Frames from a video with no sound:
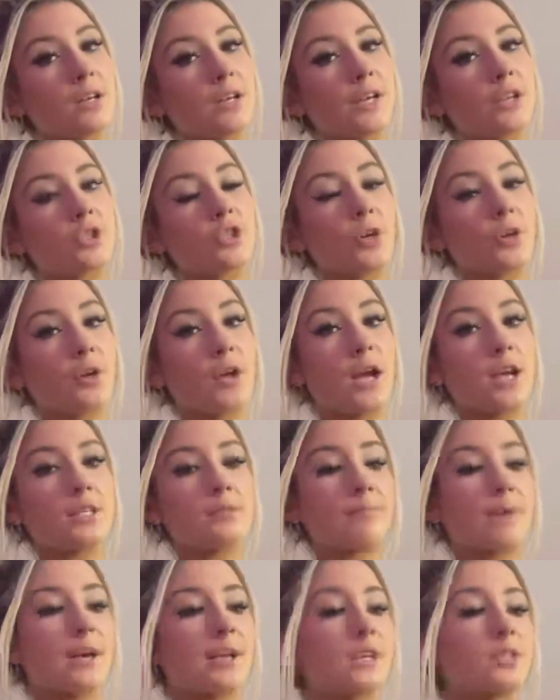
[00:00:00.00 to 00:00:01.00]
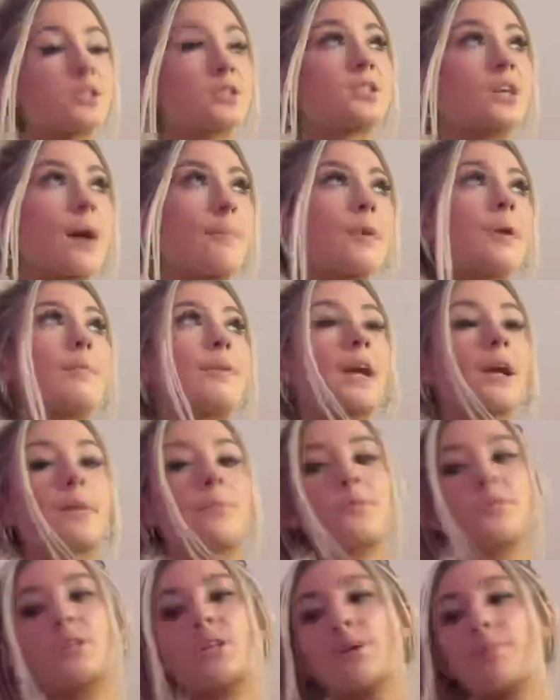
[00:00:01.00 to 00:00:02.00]
like show you guys my summer makeup
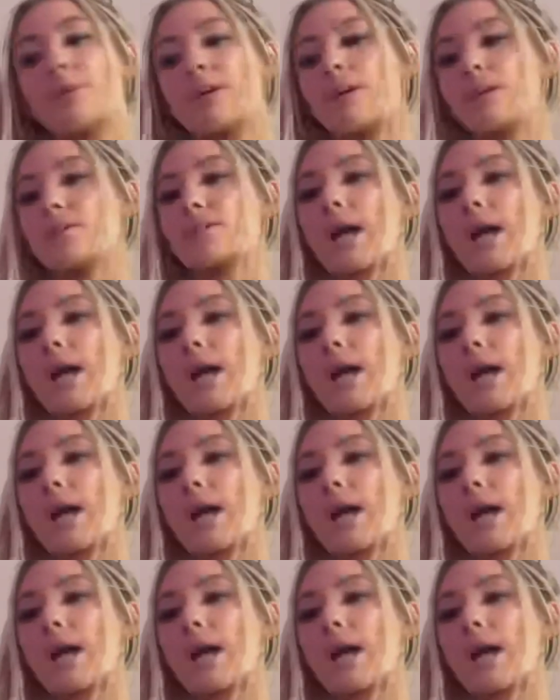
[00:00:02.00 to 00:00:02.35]
routine, because